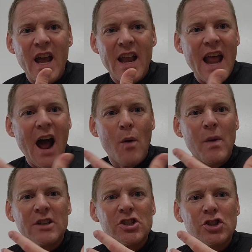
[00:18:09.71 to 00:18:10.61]
and how
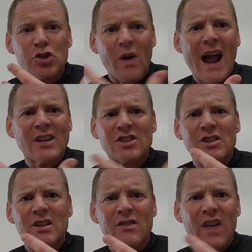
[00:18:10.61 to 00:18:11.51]
much trash
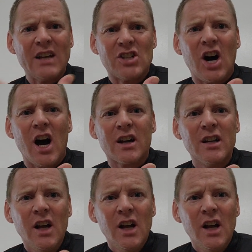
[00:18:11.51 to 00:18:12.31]
they talk.